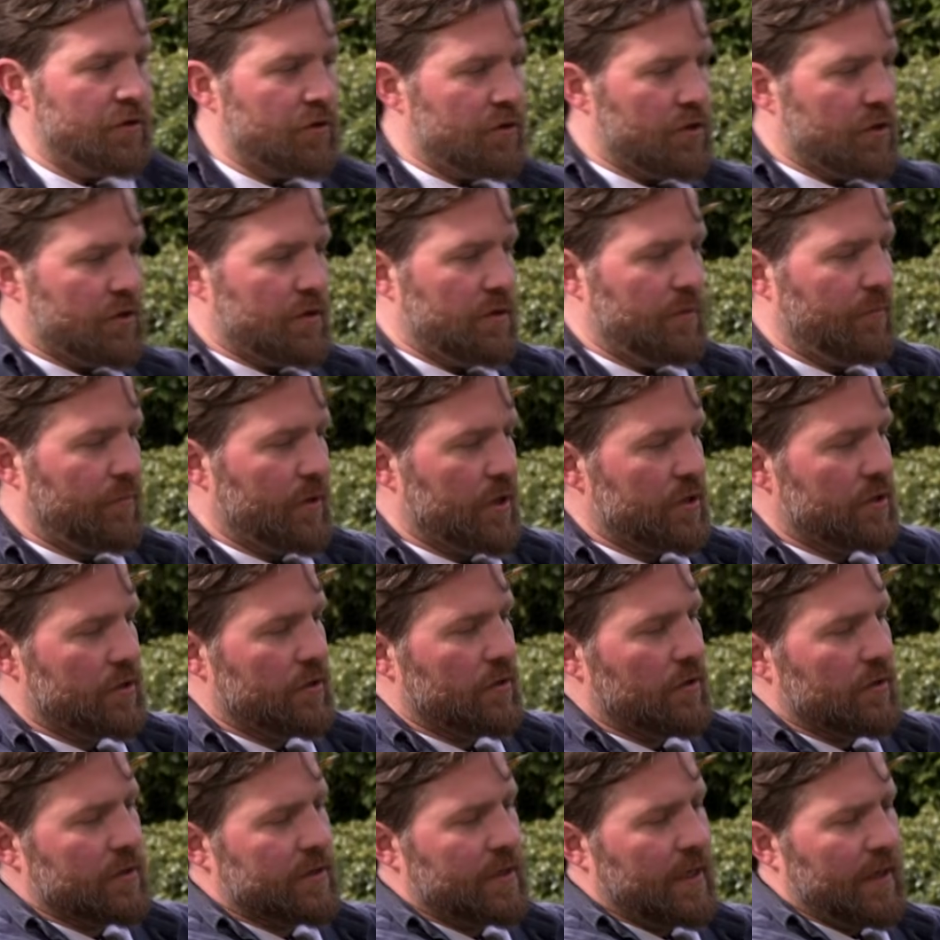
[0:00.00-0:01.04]
are just some
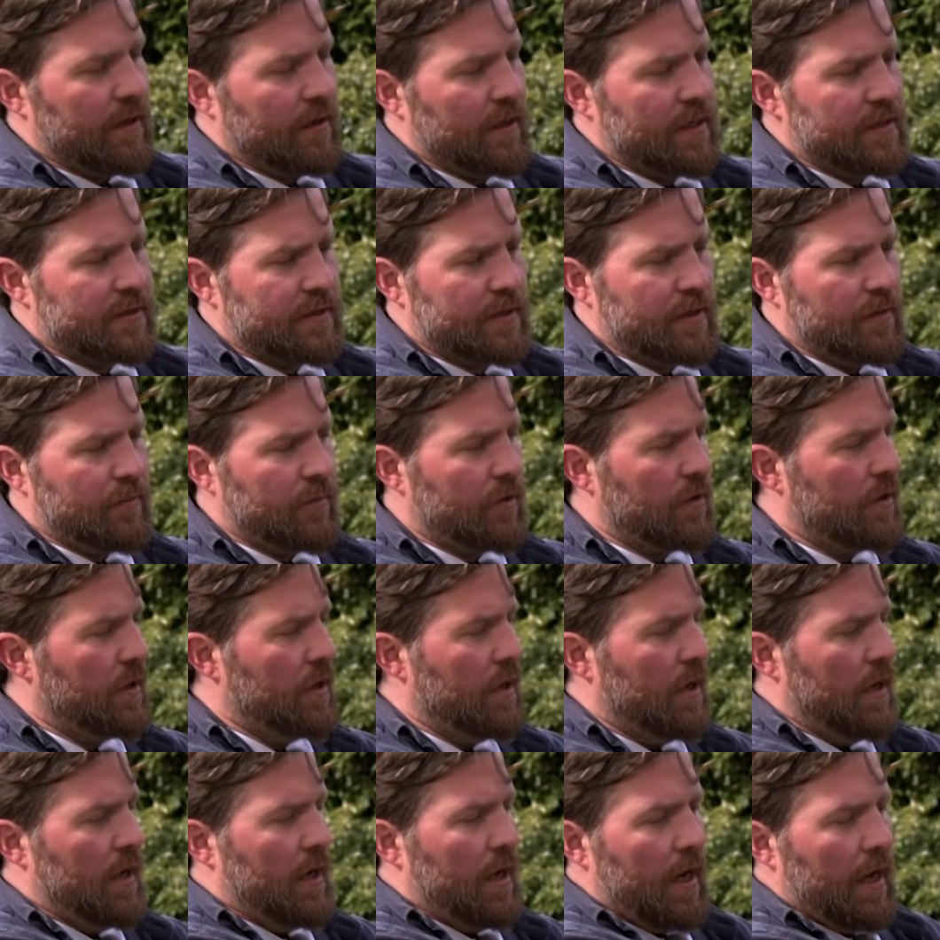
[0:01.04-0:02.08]
pressure or tannalized timber,
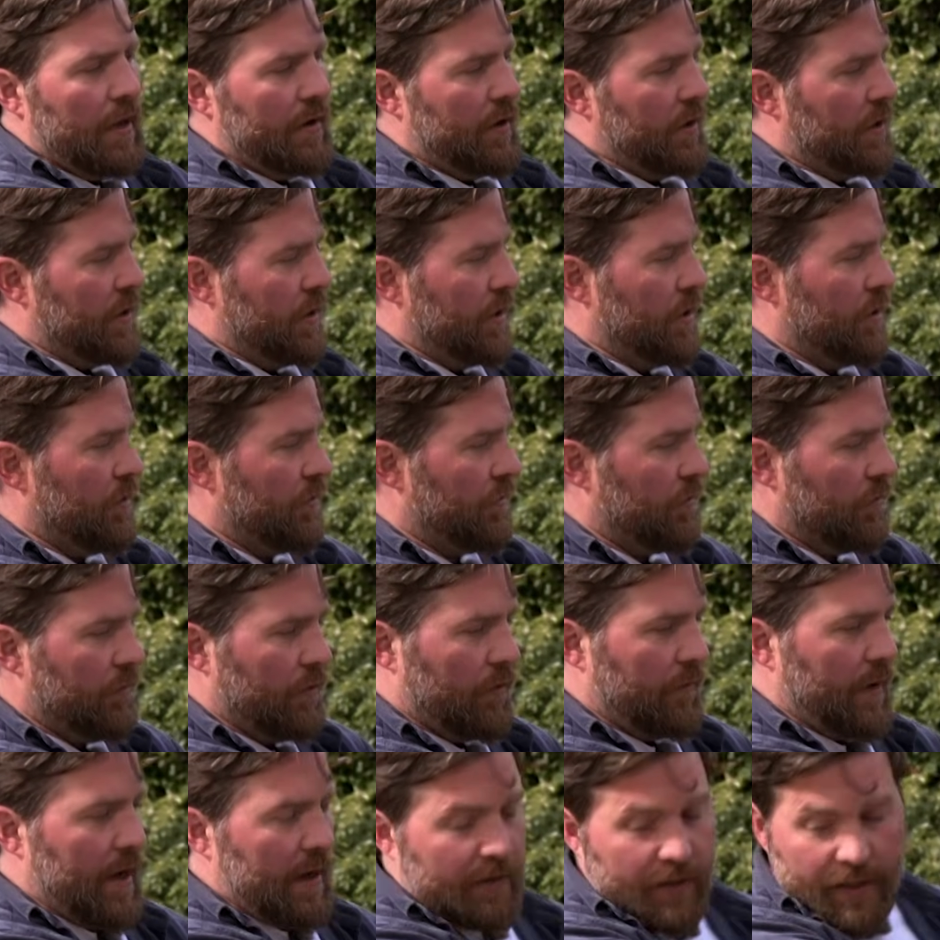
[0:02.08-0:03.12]
and they're going to go
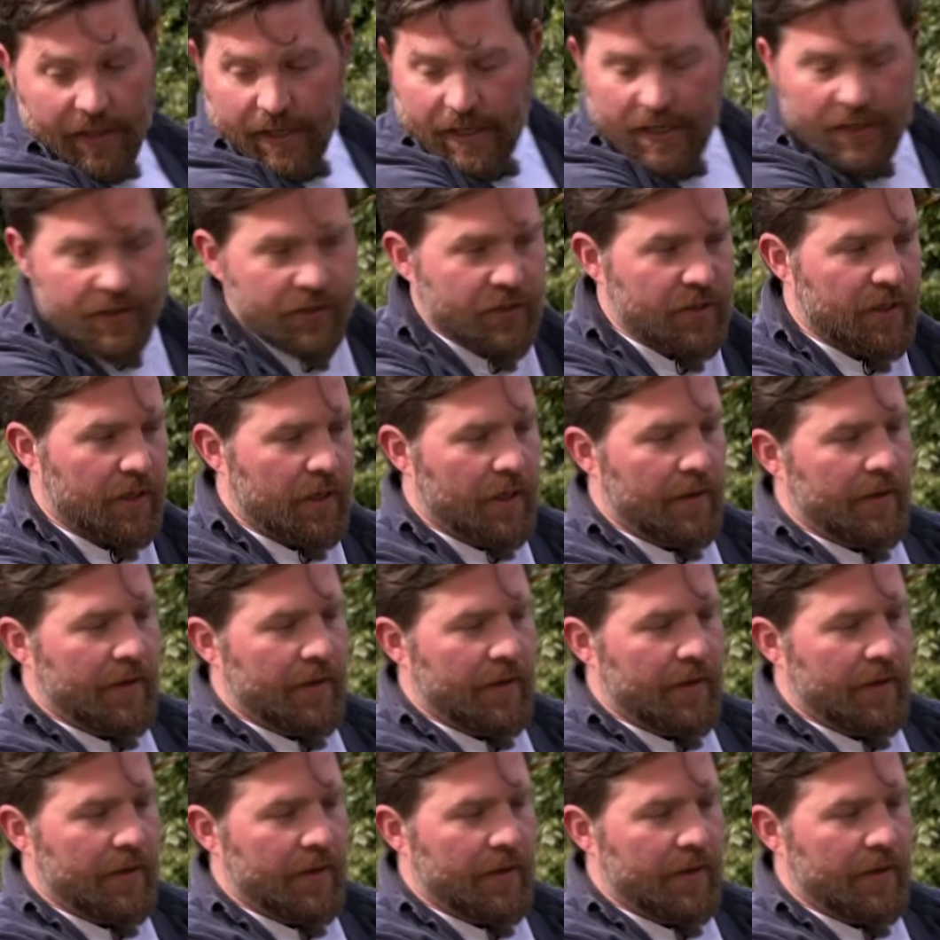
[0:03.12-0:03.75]
around the edge. And